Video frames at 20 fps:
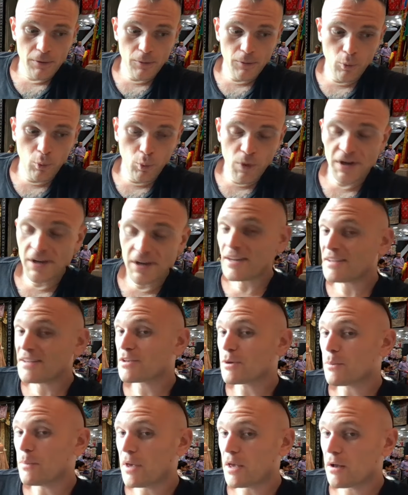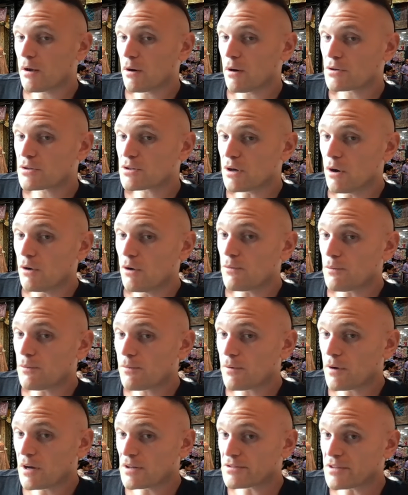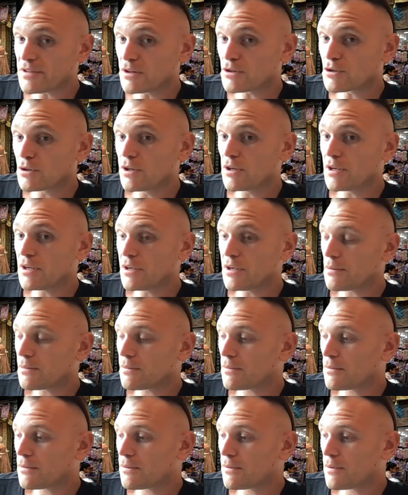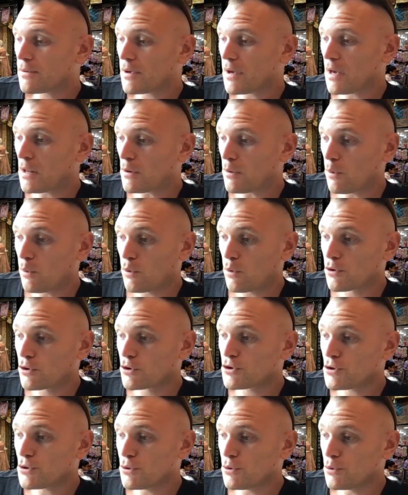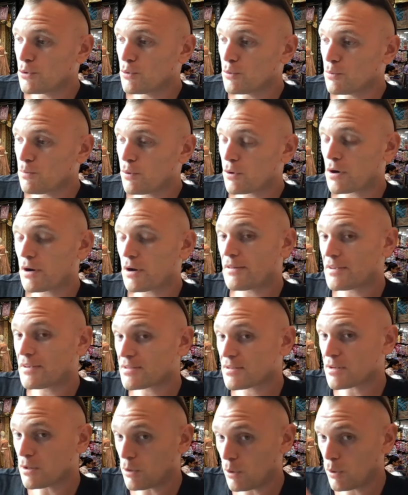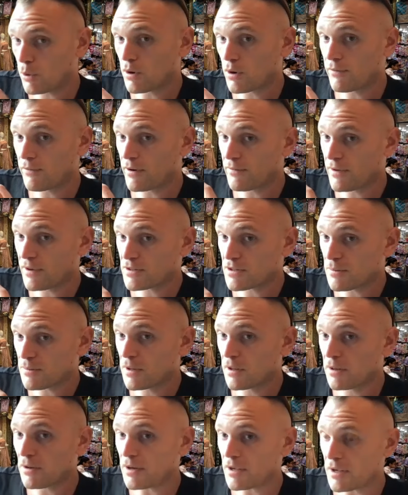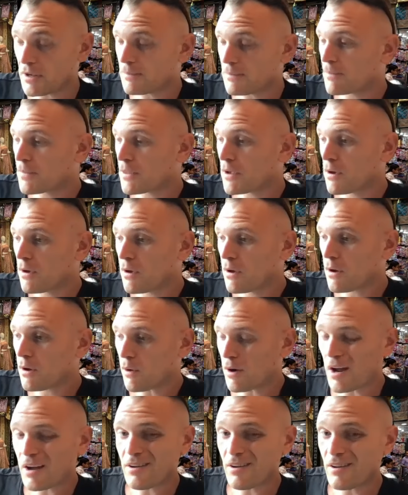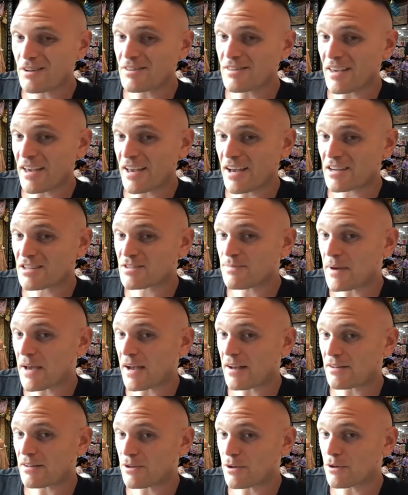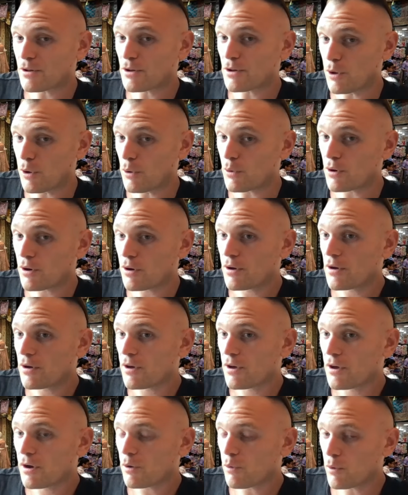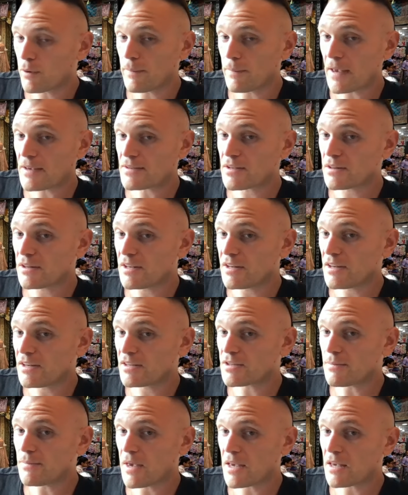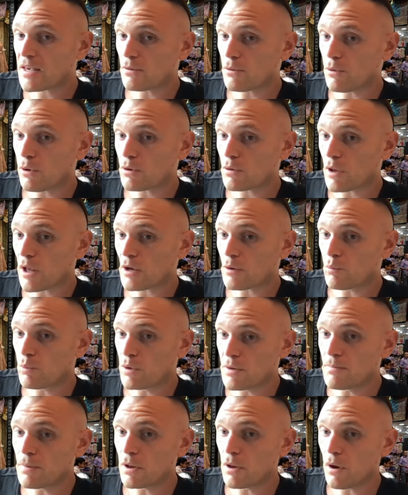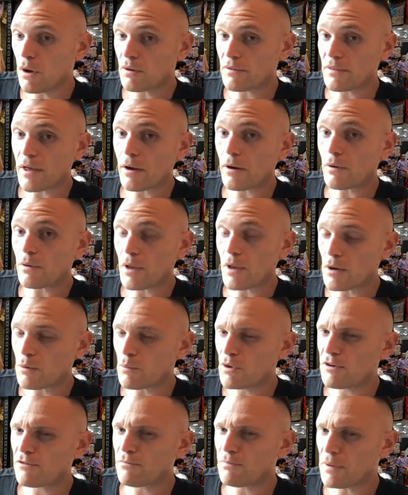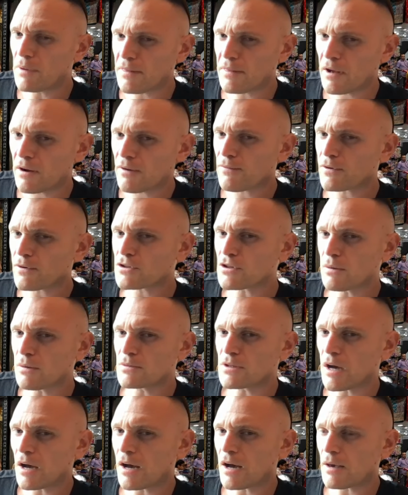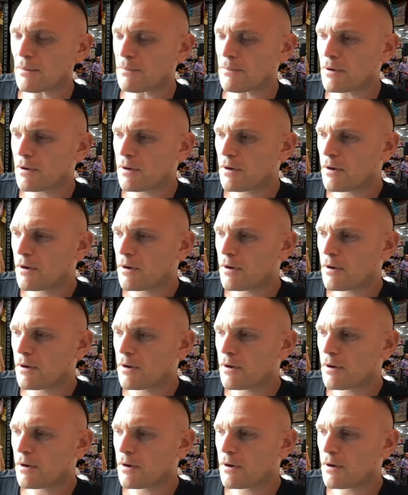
we need to make ourselves essentially in order to put on this cloak of invisibility, or I call it the expat cloak, we basically need to make it look like we belong there, like we have been there for some time.